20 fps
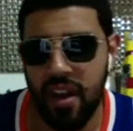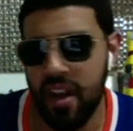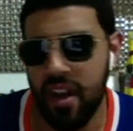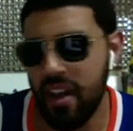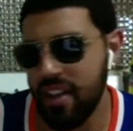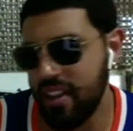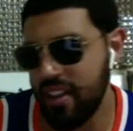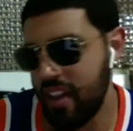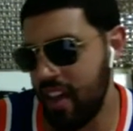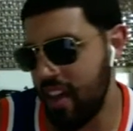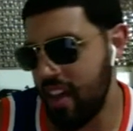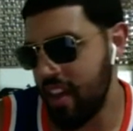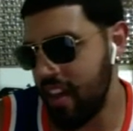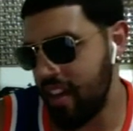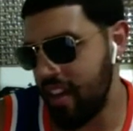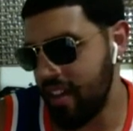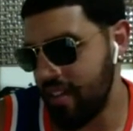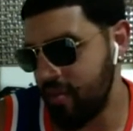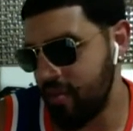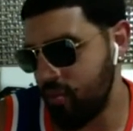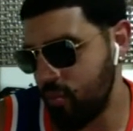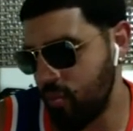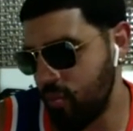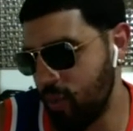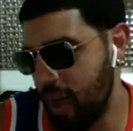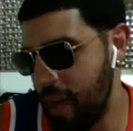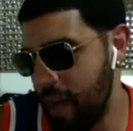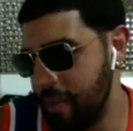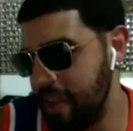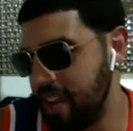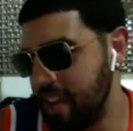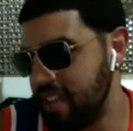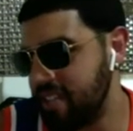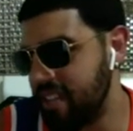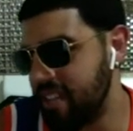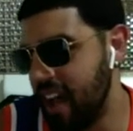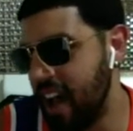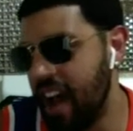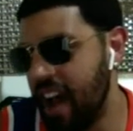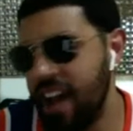Meltzer. Yeah, well, I mean, it's
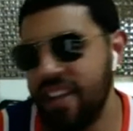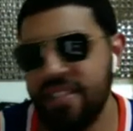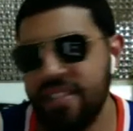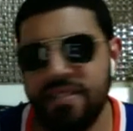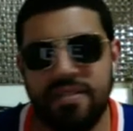the hot,